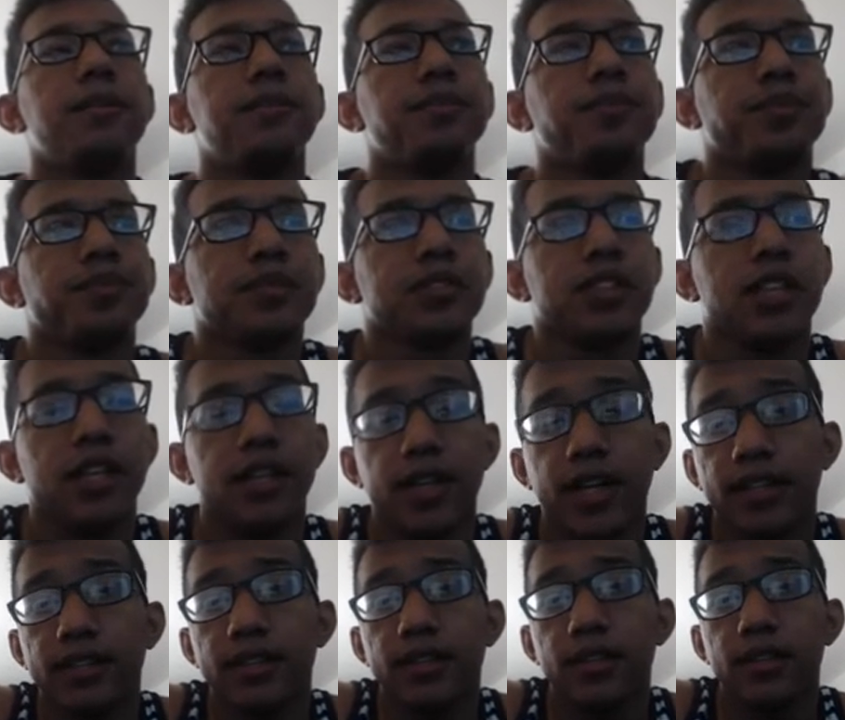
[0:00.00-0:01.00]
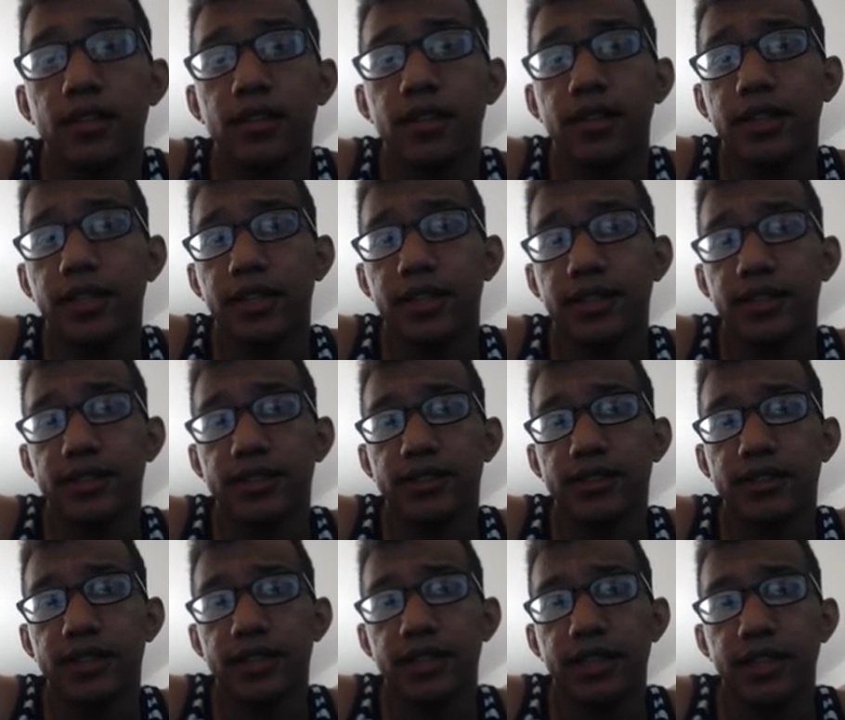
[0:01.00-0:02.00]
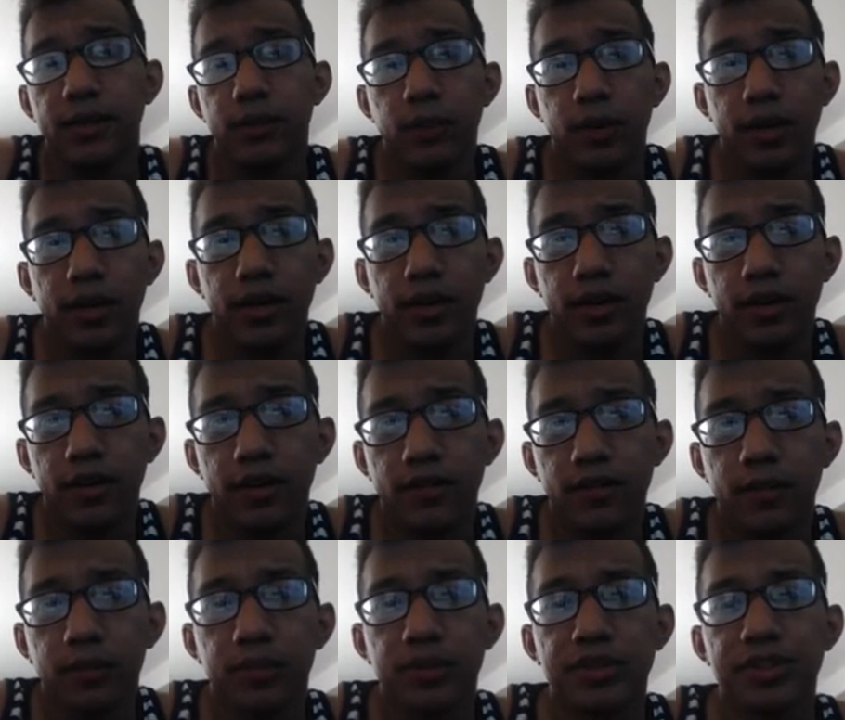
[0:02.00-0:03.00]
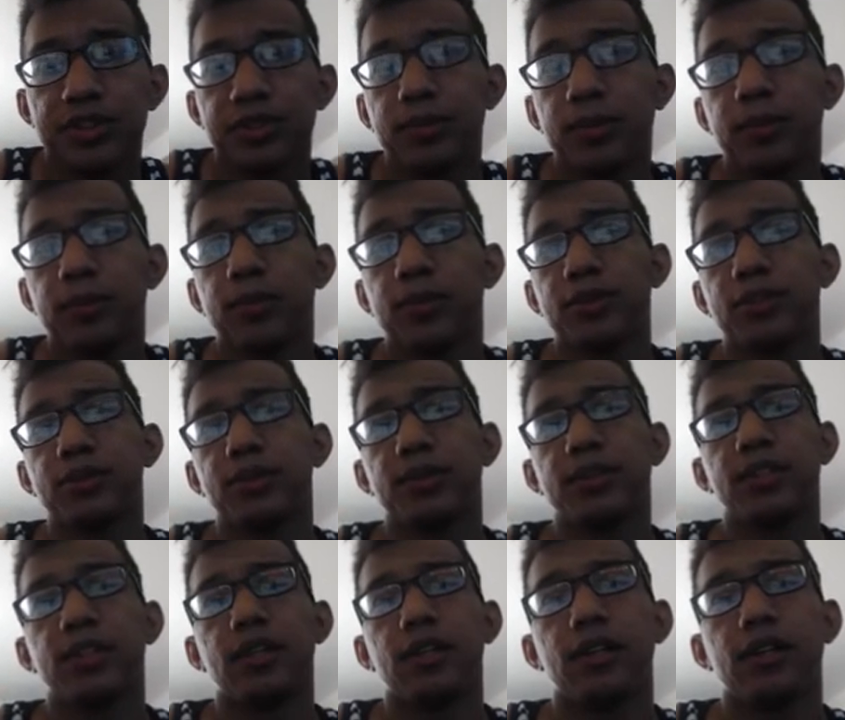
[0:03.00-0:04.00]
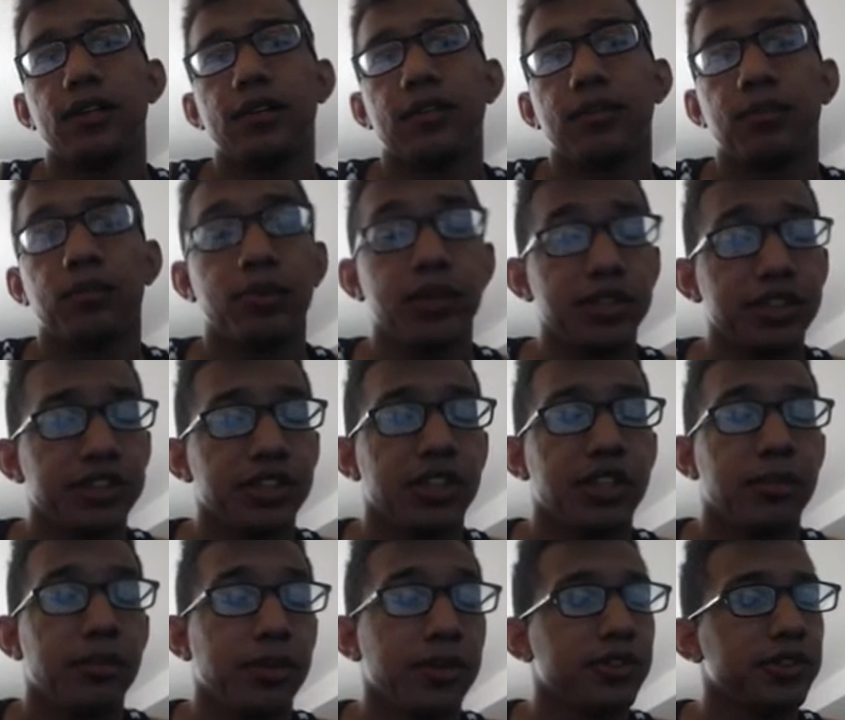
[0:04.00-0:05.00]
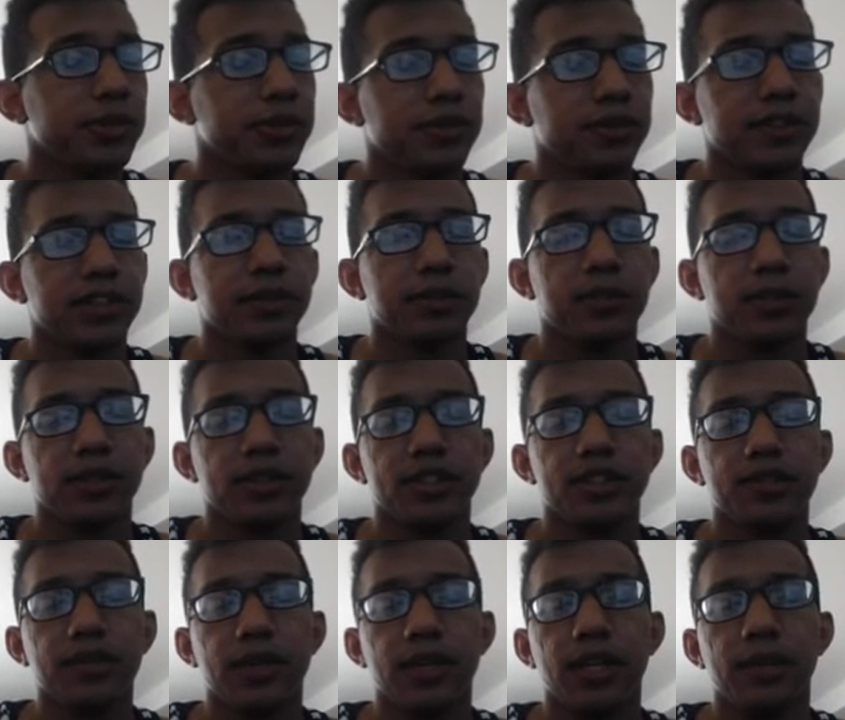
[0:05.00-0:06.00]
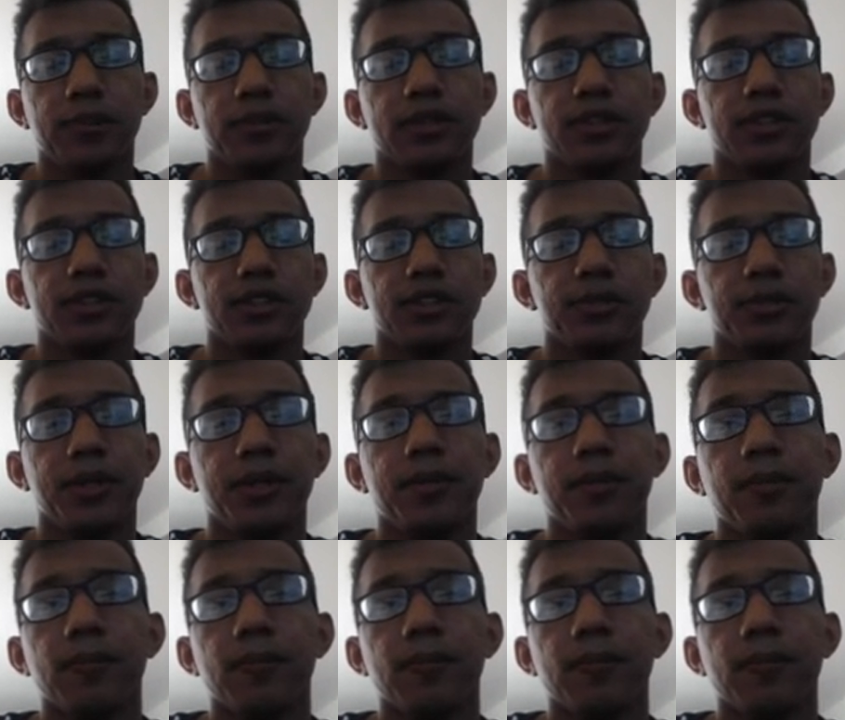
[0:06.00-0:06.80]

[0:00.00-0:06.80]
The next card is the one of Prisha, Pursuant of Exploding Flame. Excuse me.